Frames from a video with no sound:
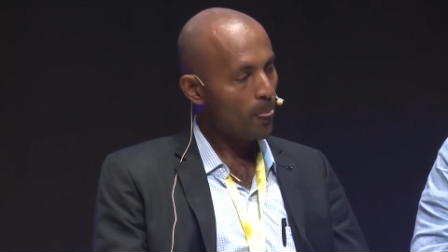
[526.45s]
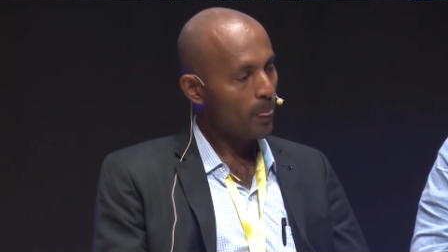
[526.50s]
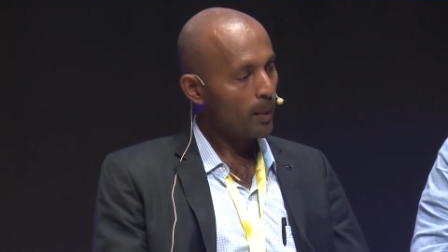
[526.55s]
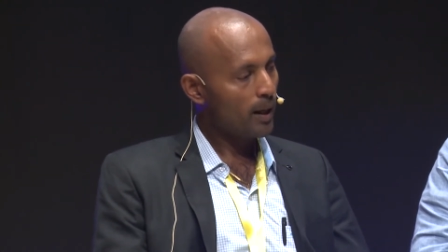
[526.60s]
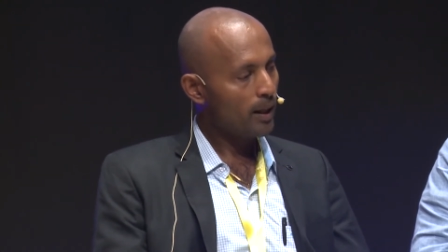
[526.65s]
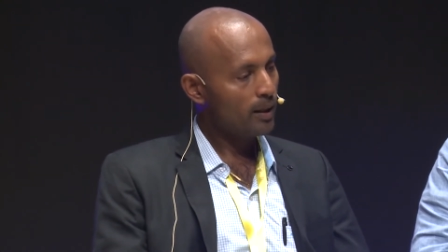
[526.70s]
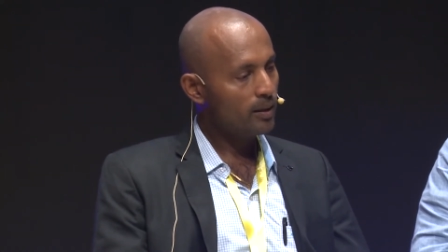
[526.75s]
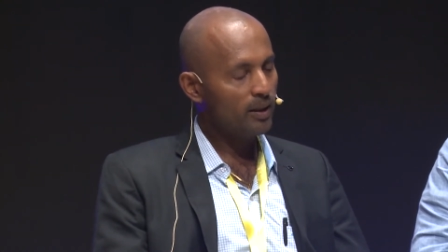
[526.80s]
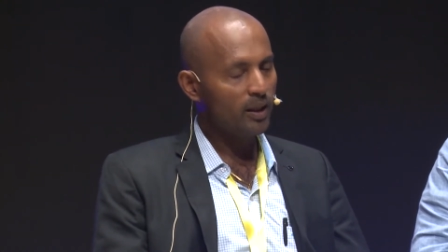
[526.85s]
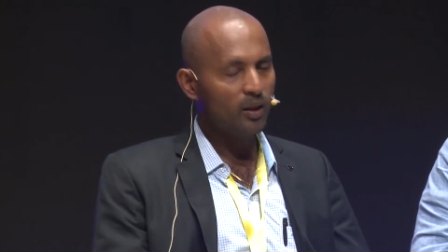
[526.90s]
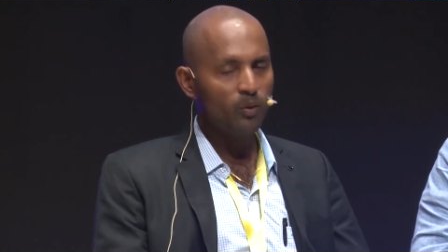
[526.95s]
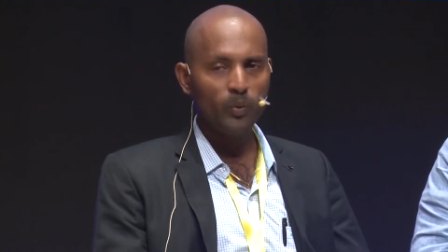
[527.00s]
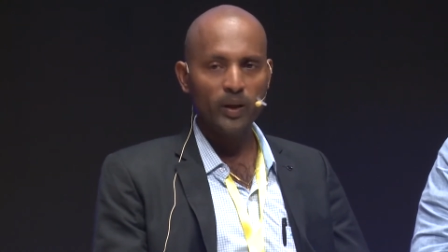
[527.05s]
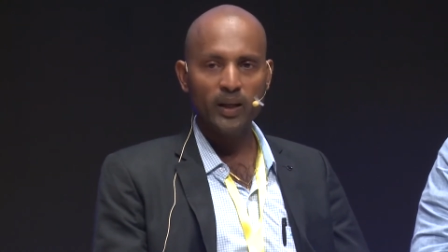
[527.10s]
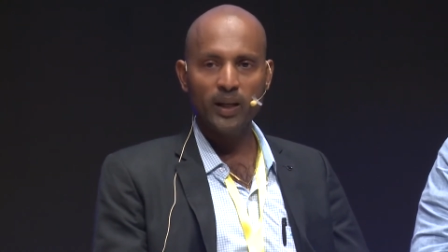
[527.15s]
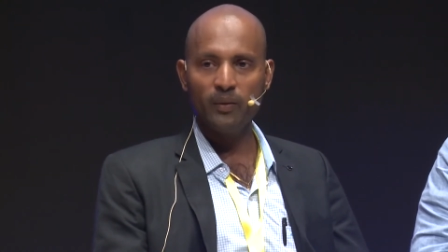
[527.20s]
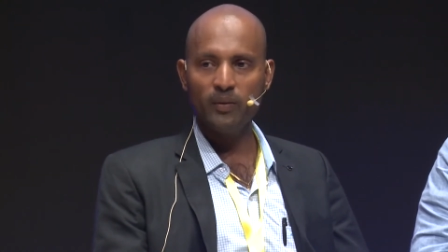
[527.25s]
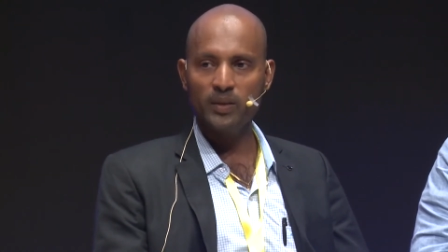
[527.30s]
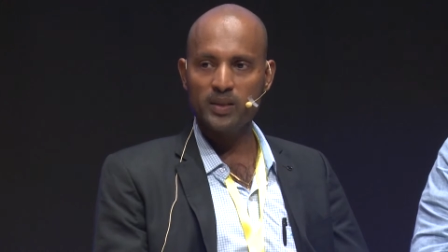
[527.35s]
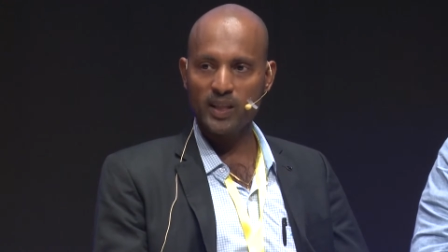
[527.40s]
And then when
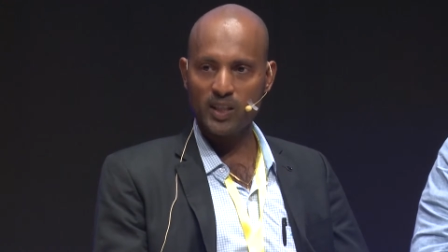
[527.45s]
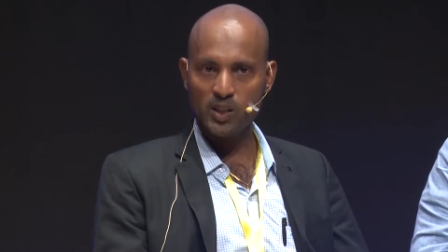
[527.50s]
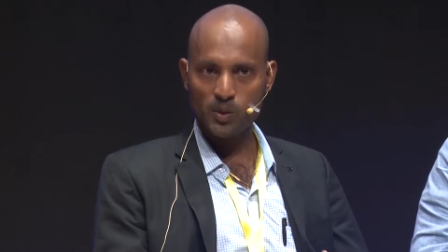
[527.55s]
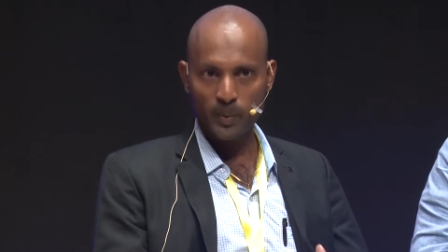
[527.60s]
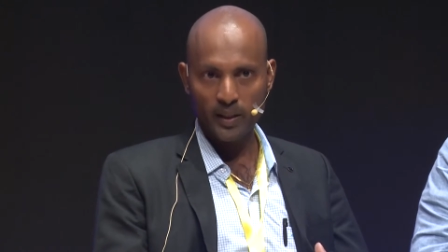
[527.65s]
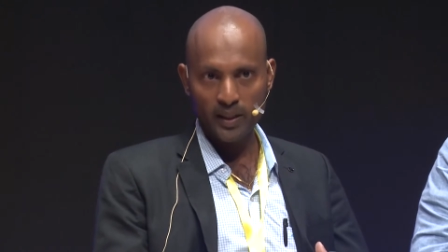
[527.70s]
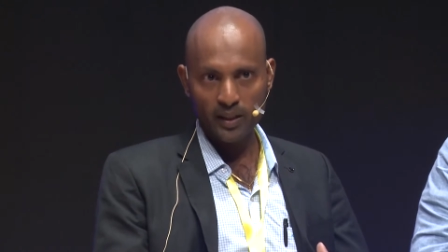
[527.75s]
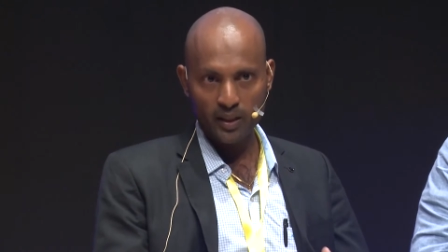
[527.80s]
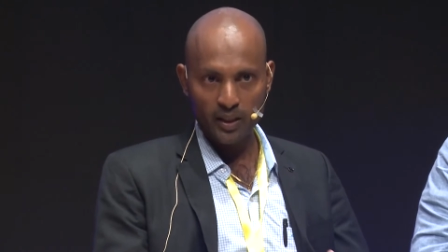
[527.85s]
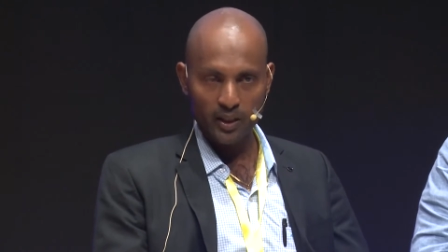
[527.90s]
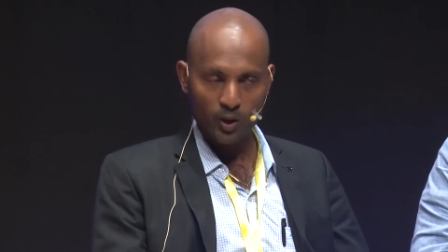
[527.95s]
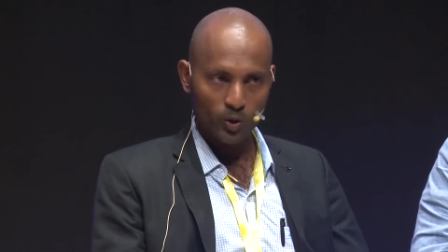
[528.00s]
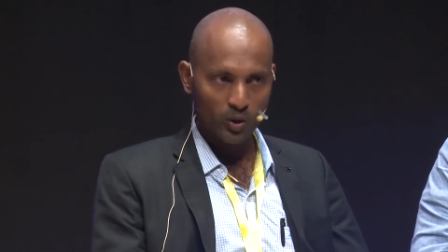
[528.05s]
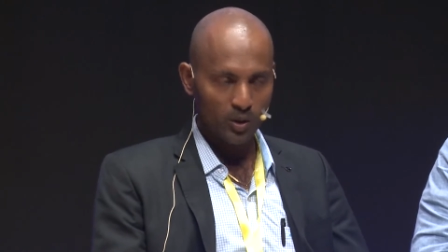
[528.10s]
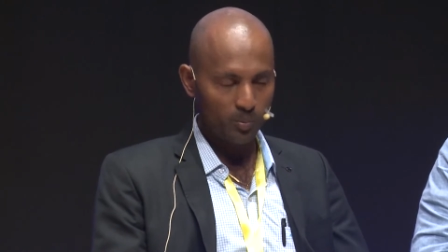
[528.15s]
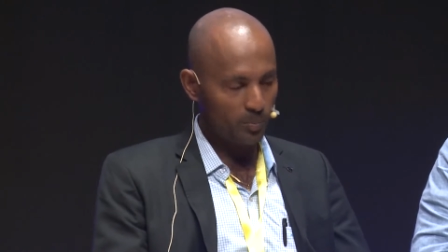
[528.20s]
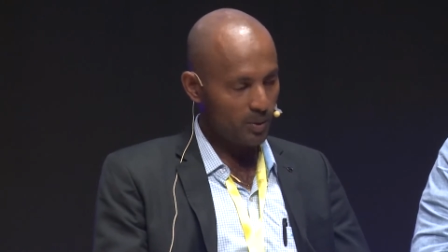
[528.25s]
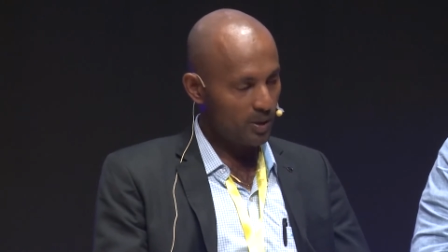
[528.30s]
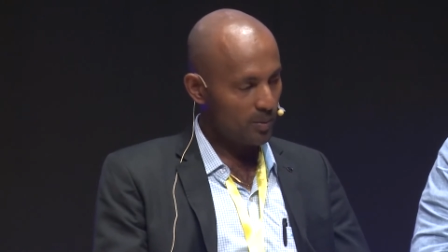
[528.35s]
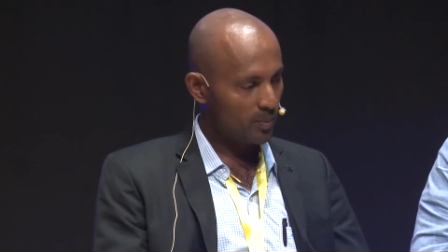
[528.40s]
I was explaining it to the
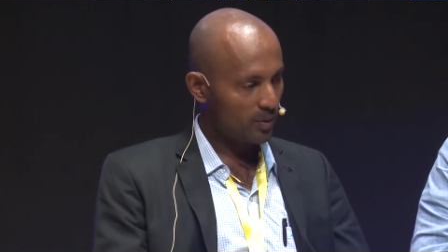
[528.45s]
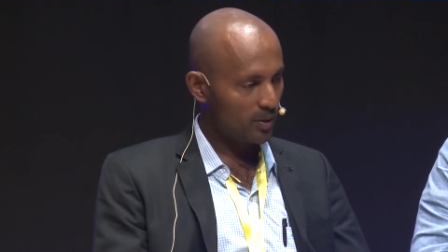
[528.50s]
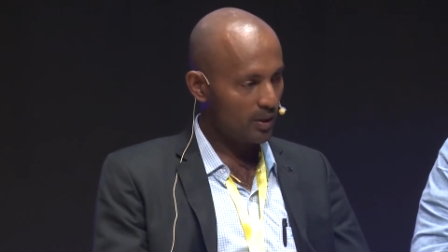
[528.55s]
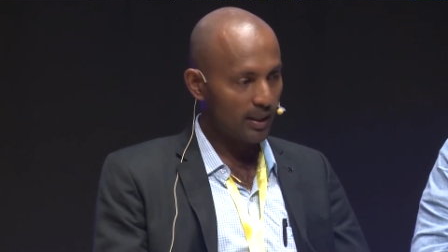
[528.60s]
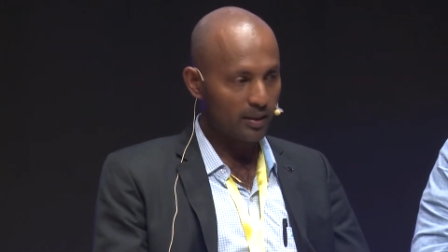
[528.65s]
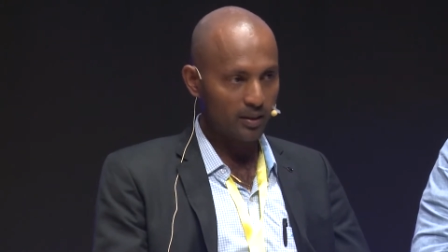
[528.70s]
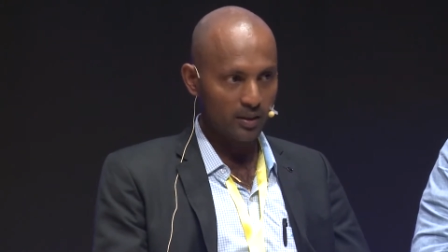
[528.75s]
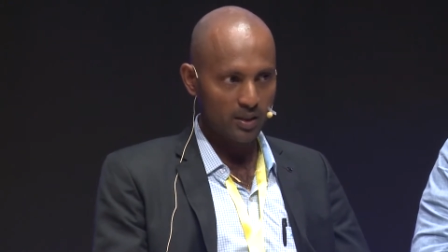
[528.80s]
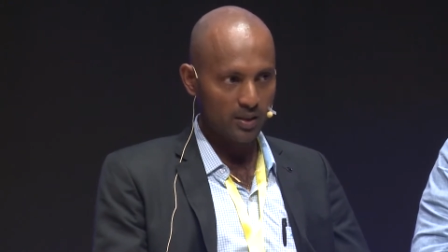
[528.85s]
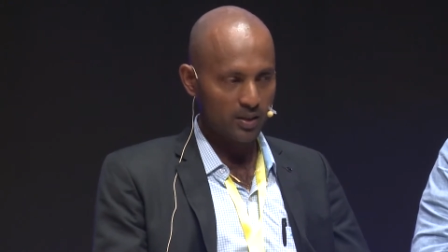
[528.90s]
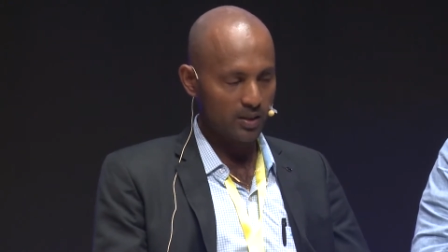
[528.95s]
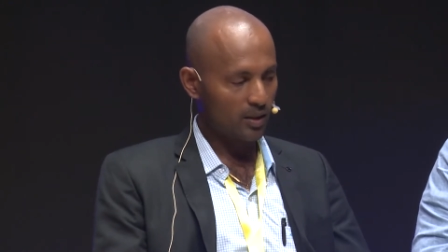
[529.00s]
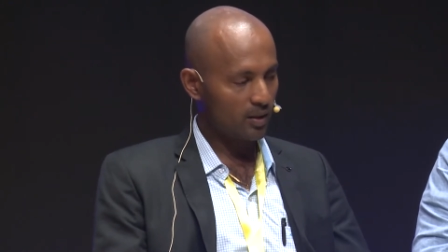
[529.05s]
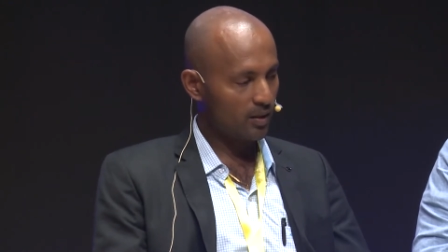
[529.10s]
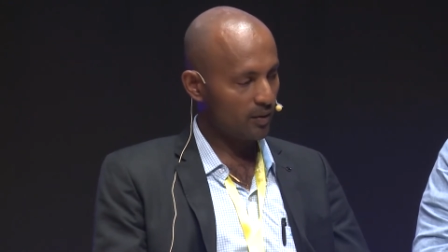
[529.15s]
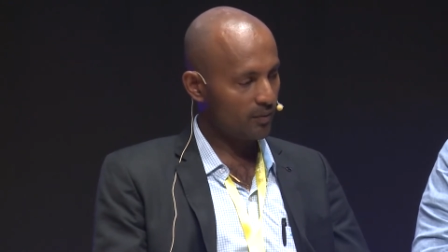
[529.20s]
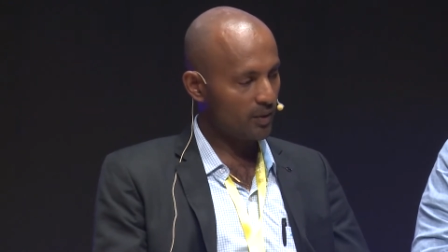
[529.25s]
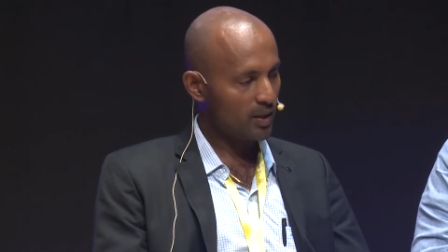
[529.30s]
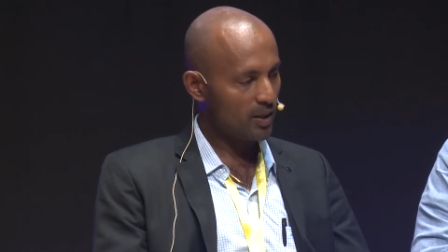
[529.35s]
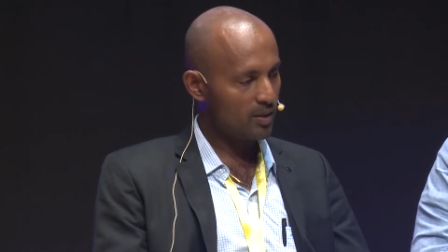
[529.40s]
people, like this kind
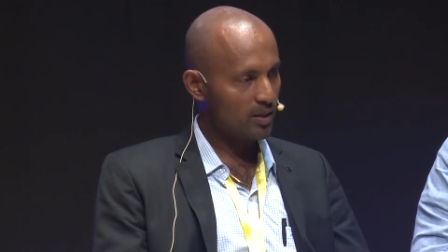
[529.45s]
of things,